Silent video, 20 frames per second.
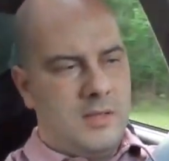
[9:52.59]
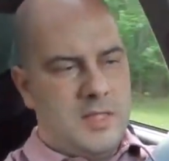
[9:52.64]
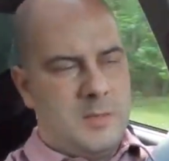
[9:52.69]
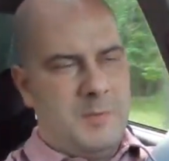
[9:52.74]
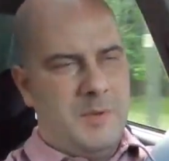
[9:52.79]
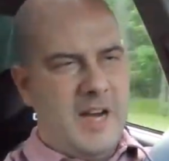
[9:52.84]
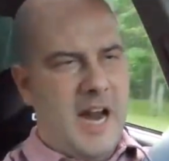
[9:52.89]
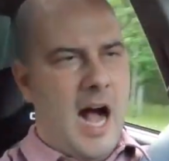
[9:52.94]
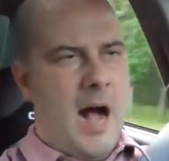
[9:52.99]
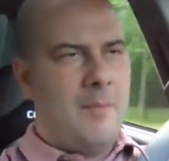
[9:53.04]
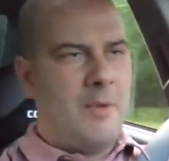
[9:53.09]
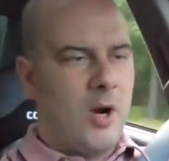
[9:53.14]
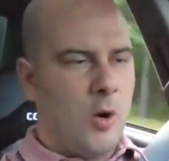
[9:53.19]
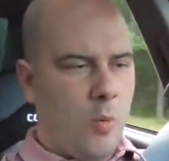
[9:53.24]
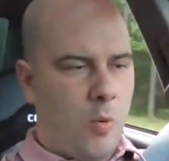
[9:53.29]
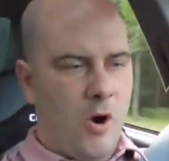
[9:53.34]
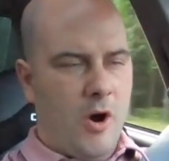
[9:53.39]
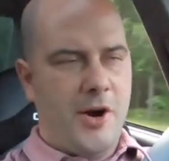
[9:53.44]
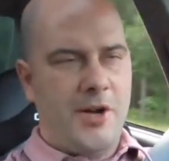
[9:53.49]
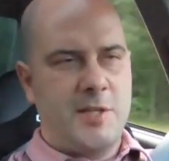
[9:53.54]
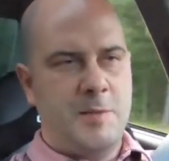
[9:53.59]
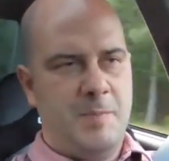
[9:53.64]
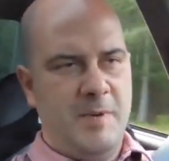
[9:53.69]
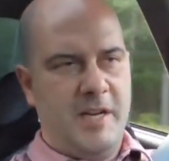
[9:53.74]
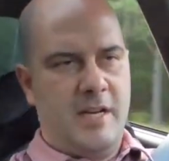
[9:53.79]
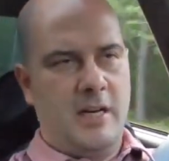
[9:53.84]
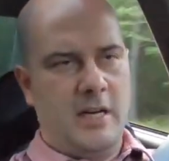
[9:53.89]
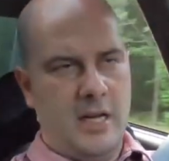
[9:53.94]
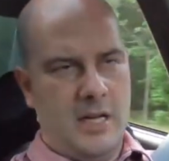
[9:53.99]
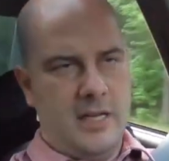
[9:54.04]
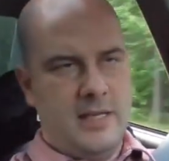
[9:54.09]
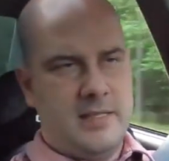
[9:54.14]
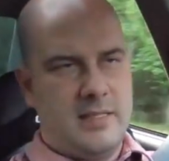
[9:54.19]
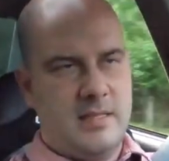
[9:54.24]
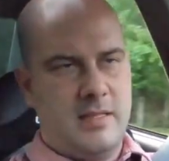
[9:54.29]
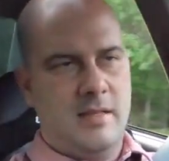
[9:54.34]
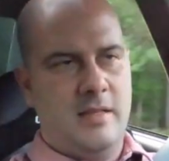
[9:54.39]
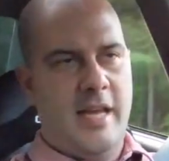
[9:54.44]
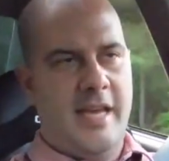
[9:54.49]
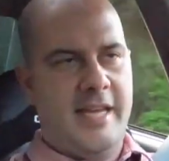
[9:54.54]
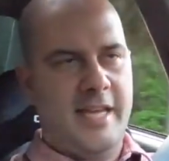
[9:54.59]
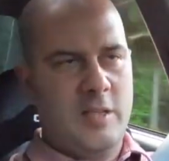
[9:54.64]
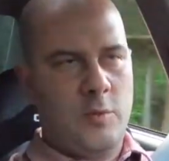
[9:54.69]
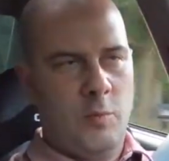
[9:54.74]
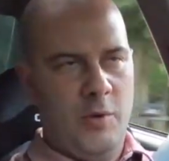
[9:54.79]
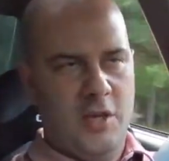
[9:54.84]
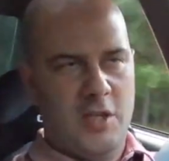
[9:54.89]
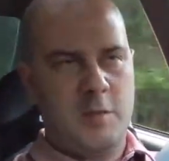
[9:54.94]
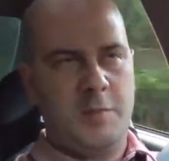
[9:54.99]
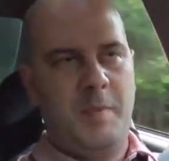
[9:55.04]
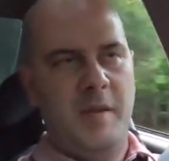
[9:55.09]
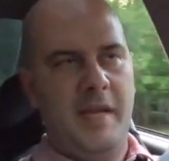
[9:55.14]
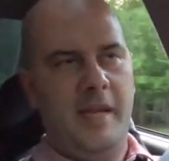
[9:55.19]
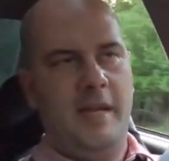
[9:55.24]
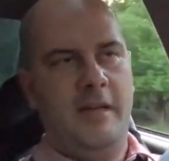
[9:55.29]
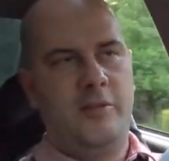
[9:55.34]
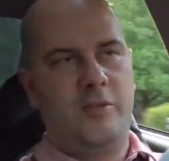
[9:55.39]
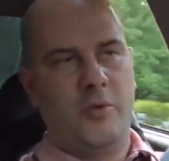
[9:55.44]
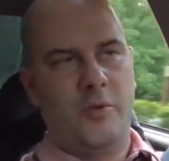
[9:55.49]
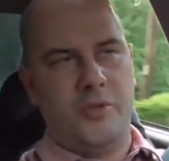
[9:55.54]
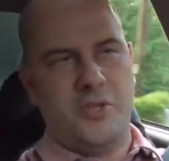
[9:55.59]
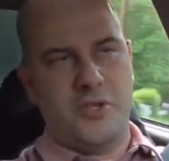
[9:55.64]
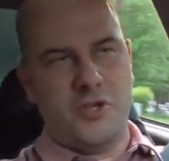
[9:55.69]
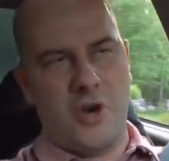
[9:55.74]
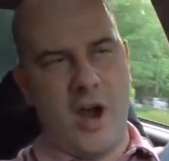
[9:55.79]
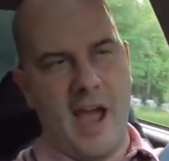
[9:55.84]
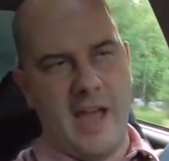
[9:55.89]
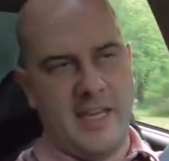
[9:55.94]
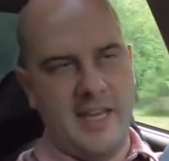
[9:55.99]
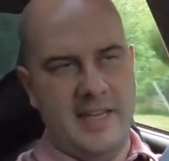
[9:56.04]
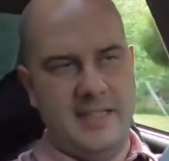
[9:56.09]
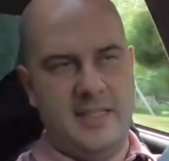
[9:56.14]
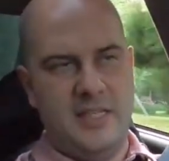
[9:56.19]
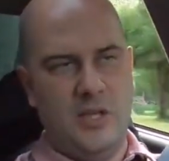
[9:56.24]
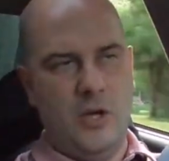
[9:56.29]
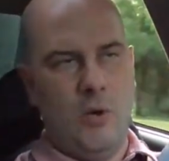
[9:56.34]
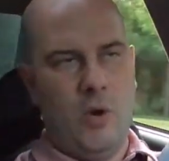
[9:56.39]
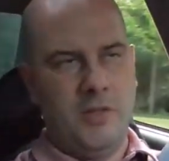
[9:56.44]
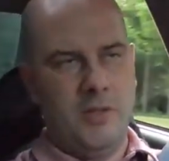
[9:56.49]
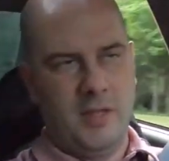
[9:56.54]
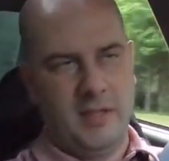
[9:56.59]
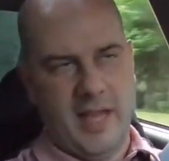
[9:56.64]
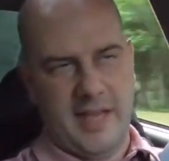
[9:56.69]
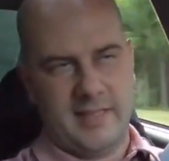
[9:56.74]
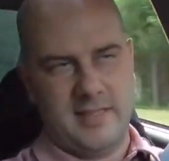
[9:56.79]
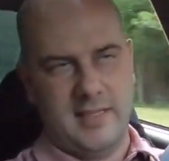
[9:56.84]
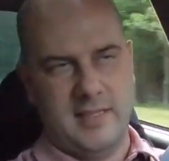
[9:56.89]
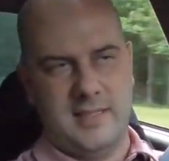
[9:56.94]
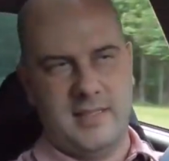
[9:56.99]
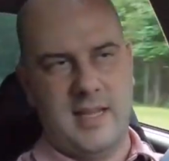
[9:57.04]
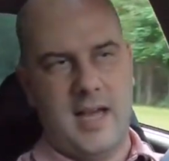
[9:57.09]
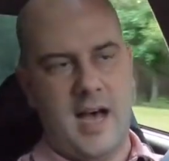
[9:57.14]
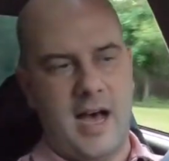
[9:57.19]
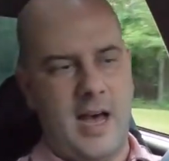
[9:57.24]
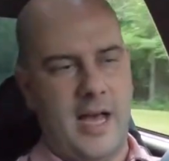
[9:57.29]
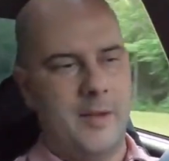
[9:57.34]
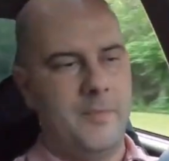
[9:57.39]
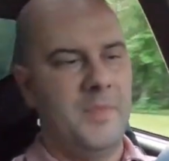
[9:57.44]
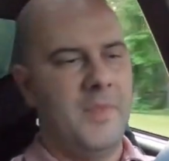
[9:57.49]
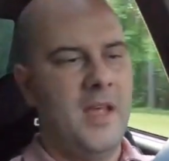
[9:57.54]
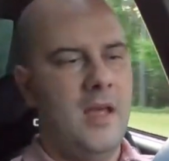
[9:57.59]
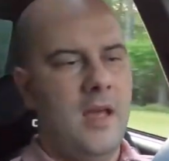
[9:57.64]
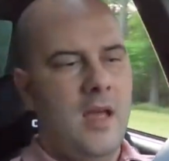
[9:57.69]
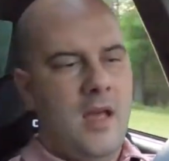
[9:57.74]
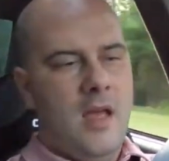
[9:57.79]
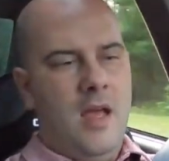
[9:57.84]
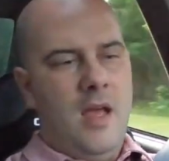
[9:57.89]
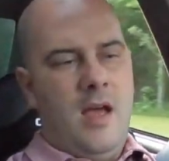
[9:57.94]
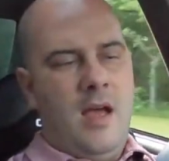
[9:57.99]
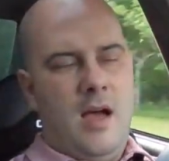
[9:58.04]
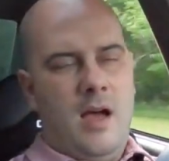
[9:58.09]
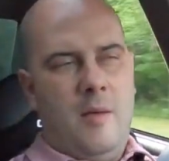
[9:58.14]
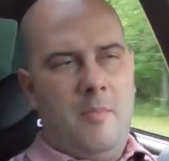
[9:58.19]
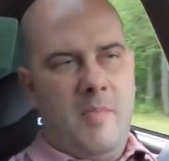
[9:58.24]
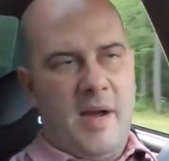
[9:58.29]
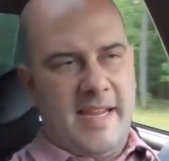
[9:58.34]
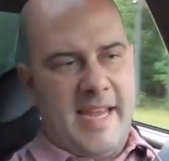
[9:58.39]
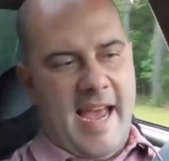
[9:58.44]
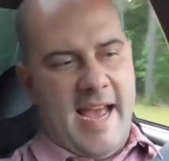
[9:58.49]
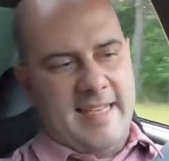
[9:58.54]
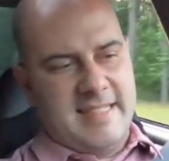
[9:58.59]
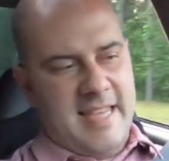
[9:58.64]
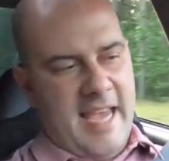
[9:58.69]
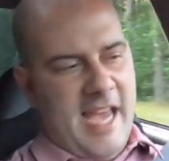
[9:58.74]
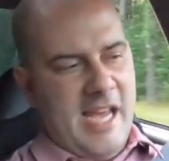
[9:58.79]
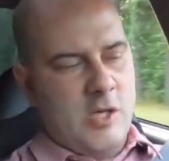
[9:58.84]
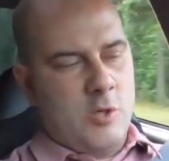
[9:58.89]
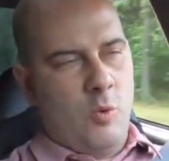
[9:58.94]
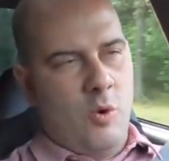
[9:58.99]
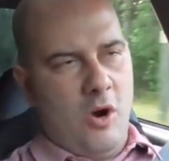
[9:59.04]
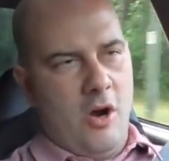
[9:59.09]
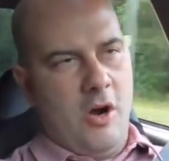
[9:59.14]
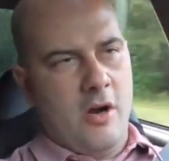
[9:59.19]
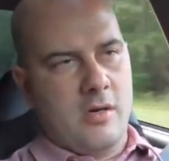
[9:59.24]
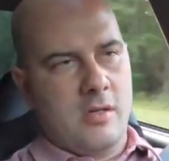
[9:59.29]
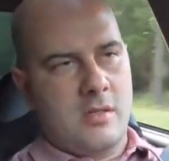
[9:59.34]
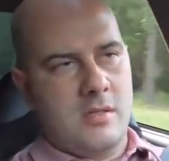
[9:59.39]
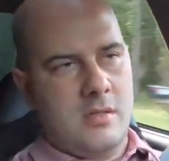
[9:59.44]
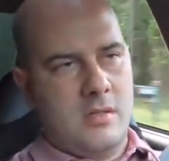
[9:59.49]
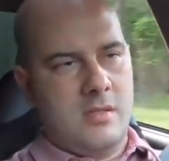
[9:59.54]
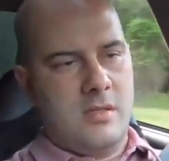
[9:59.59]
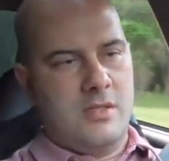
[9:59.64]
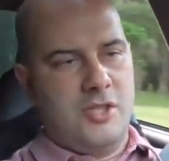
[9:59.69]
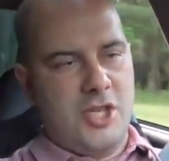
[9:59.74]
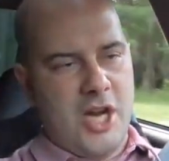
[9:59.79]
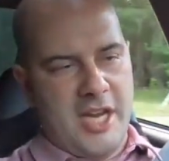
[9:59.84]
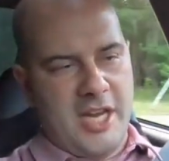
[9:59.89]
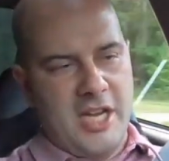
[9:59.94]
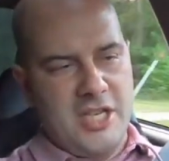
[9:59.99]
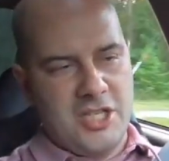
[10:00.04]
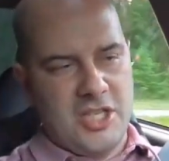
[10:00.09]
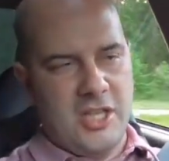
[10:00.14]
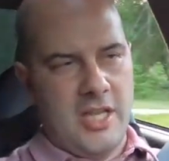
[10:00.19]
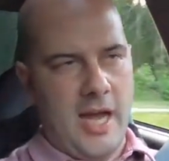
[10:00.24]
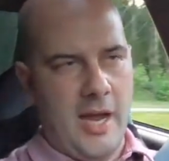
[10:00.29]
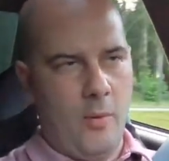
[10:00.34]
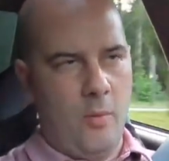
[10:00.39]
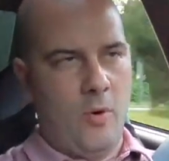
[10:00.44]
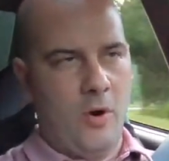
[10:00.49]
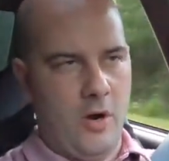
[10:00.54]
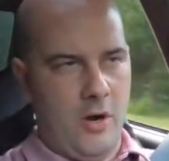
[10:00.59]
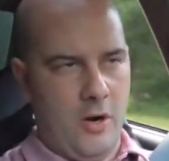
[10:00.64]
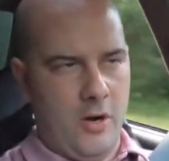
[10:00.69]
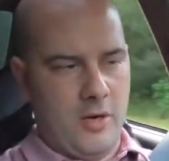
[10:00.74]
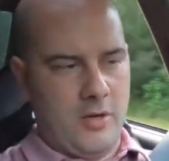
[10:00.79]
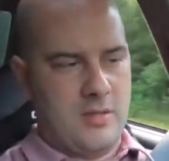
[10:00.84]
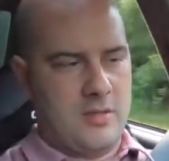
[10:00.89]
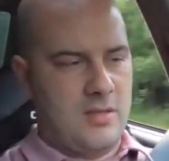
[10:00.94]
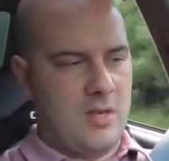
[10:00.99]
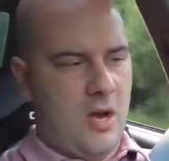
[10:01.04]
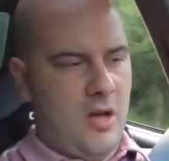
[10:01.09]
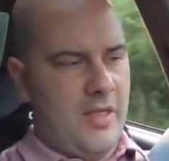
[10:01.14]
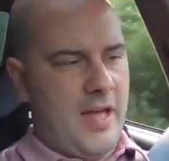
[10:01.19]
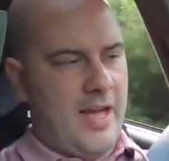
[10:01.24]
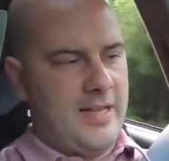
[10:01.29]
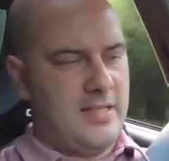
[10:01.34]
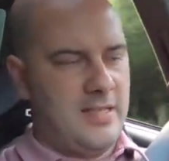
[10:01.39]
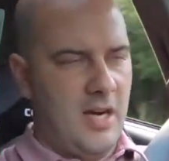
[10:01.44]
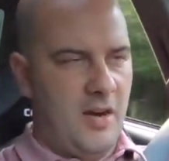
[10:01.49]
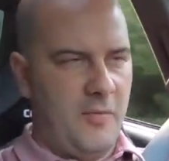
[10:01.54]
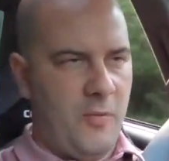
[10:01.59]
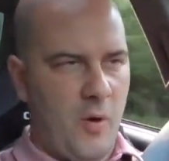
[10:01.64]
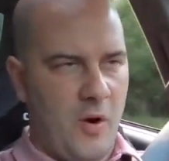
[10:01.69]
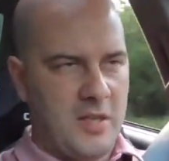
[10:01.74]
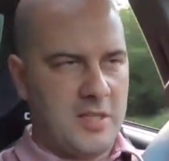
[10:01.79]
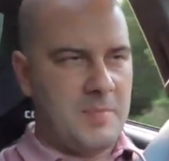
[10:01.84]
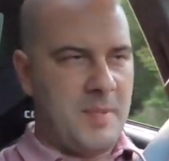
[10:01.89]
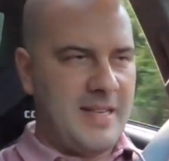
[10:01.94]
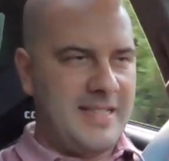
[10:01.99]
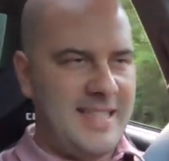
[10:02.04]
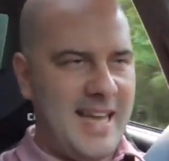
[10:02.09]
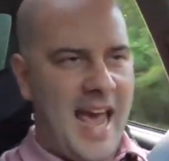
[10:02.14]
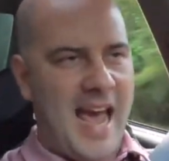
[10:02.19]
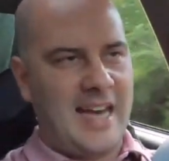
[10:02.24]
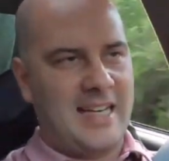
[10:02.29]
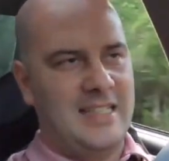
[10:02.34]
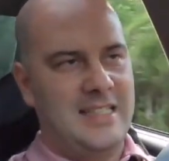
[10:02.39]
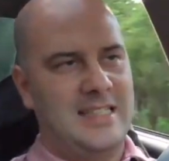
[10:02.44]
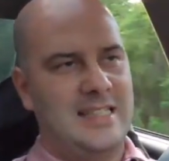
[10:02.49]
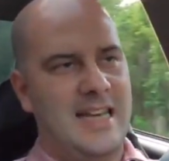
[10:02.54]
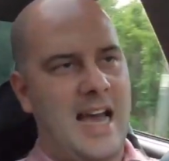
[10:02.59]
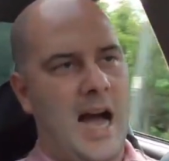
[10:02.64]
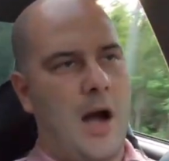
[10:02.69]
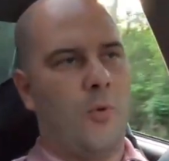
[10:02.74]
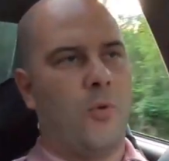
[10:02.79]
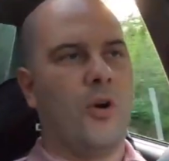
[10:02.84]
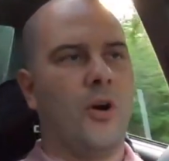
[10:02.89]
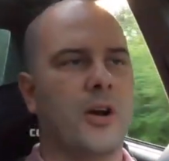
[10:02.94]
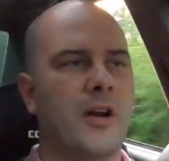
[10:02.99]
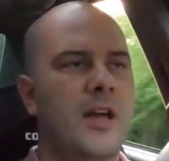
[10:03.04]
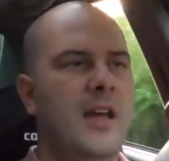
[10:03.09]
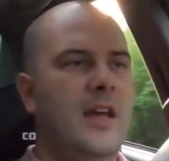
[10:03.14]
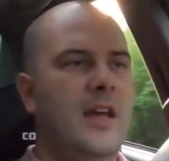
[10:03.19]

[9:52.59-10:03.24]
speedometer works because it gets wheel speed through the track ECU on the Lexus side. My gas gauge works, check engine light works, all that stuff works. My tach does not work.